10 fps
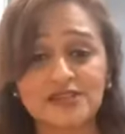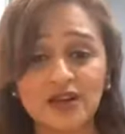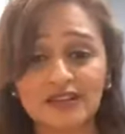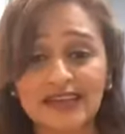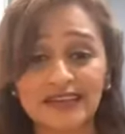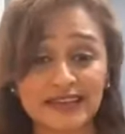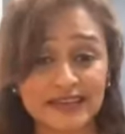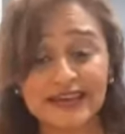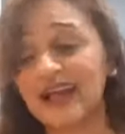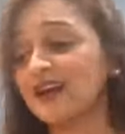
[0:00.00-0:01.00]
while they cleaned
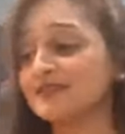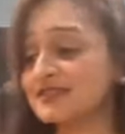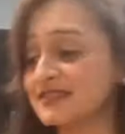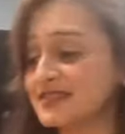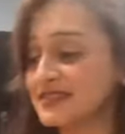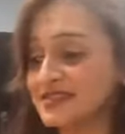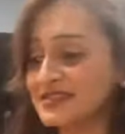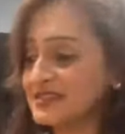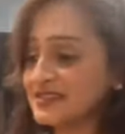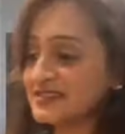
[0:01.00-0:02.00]
in house.
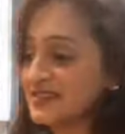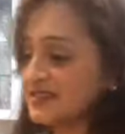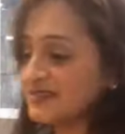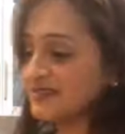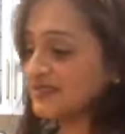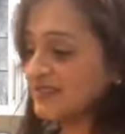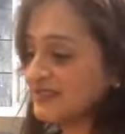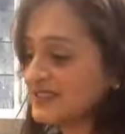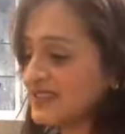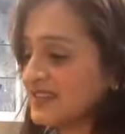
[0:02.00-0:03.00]
So I
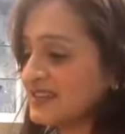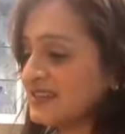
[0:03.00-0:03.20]
was like,